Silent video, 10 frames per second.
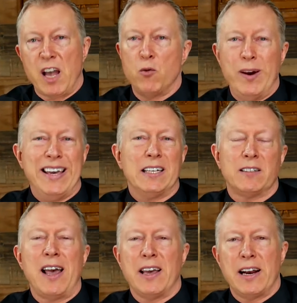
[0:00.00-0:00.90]
And we
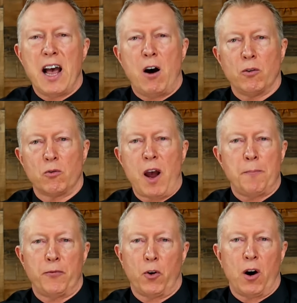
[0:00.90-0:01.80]
get taken out
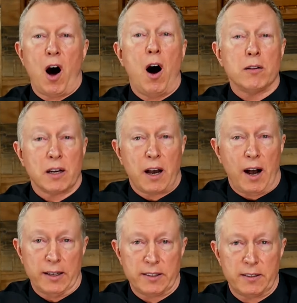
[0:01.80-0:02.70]
right before
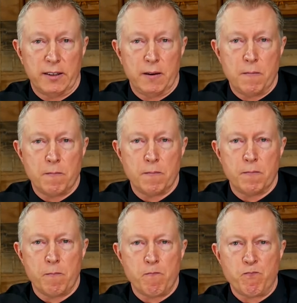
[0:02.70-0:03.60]
Holocaust.
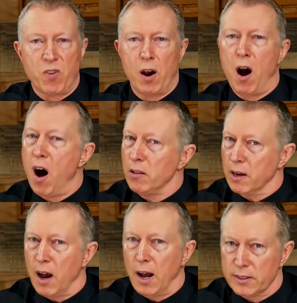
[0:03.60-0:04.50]

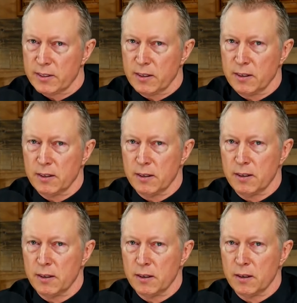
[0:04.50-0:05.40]
Holocaust.
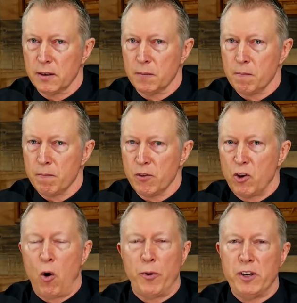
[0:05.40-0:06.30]

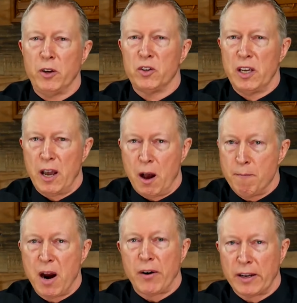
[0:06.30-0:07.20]
Though when you see
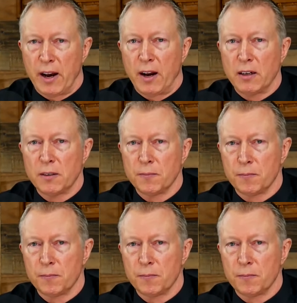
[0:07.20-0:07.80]
America,